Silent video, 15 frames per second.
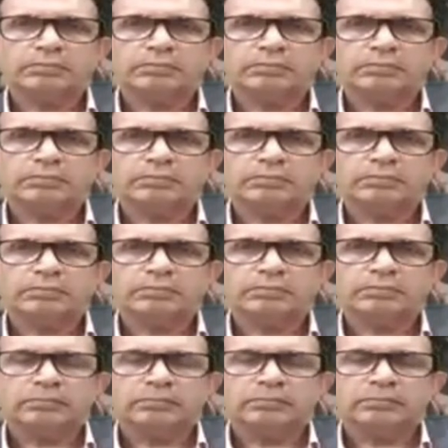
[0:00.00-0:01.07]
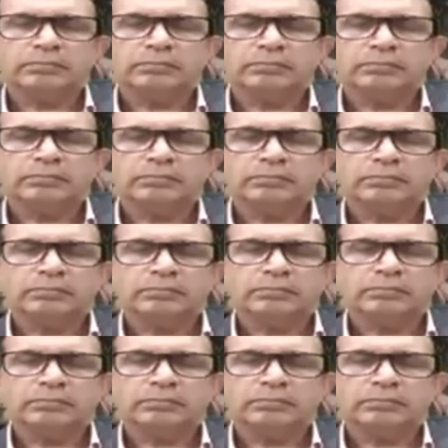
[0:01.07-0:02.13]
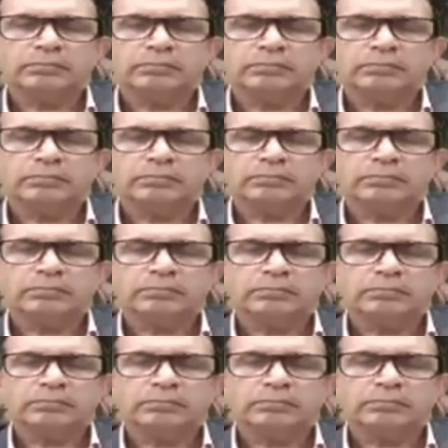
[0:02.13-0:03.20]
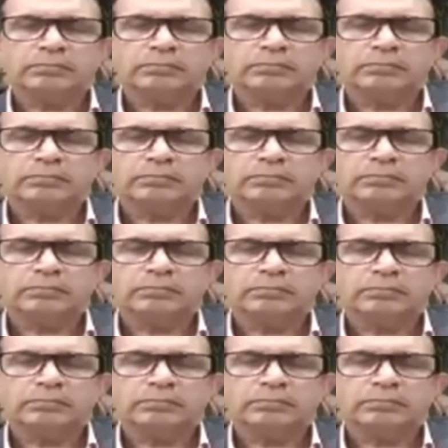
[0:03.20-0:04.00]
[no speech]